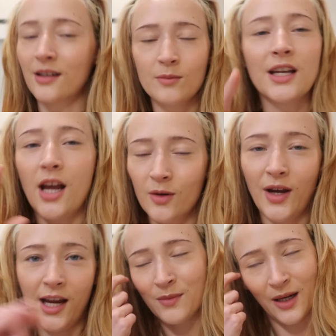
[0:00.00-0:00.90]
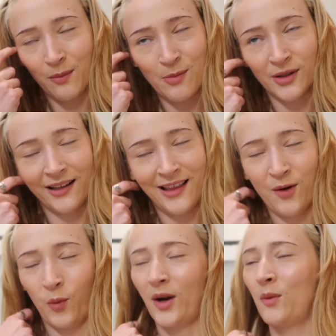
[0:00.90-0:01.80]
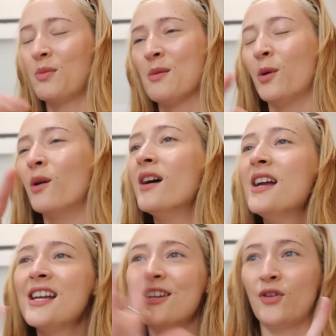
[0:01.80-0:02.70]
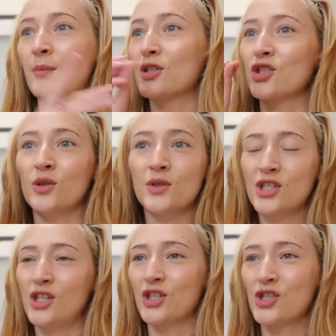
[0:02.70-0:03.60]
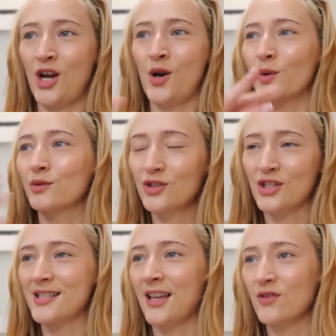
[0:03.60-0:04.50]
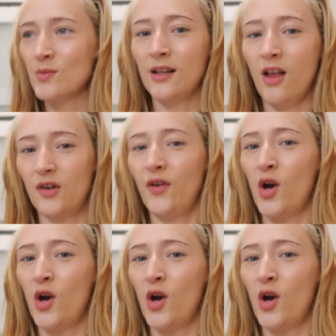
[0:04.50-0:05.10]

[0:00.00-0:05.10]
And I'm like, okay, meeting people like that and working with people from the shoot to the show just gives me a lot of